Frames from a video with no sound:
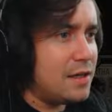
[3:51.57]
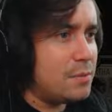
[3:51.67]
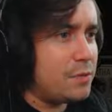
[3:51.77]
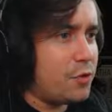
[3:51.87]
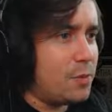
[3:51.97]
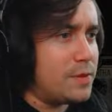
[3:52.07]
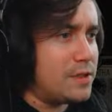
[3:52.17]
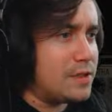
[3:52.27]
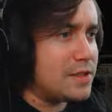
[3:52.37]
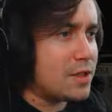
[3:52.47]

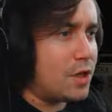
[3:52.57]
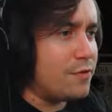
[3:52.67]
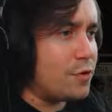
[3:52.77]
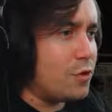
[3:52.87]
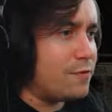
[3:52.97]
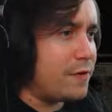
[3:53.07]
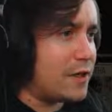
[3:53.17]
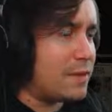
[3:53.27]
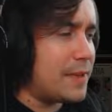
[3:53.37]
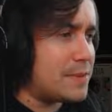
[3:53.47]
Performers' overall
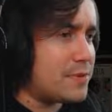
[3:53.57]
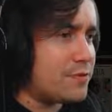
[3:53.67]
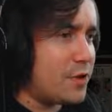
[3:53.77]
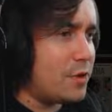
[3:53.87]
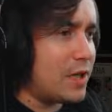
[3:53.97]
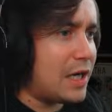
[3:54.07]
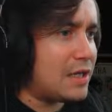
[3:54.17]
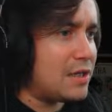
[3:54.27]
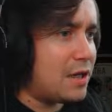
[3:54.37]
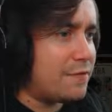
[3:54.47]
fun, amazement, thrill,
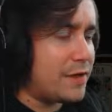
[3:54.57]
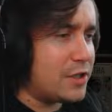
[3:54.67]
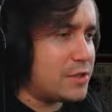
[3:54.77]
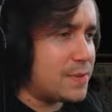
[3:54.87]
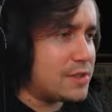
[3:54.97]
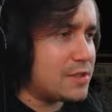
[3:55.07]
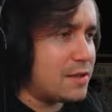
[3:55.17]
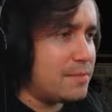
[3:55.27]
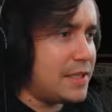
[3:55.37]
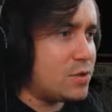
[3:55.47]
and laugh values must
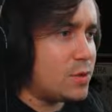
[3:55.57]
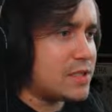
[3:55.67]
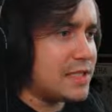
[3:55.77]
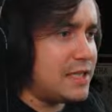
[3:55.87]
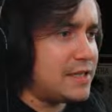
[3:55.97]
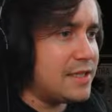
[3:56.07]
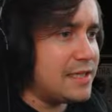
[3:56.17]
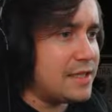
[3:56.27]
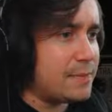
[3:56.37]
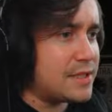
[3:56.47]
meet or exceed
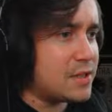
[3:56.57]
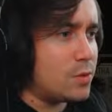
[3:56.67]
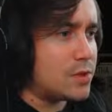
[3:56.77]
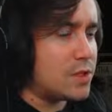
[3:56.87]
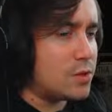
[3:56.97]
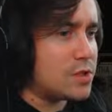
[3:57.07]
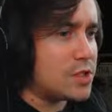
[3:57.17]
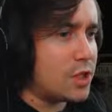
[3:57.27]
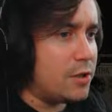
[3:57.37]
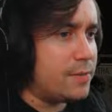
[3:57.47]
these numbers in order to launch the
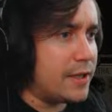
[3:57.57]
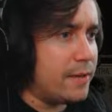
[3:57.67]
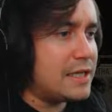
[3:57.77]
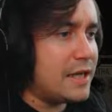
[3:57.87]
show, yeah?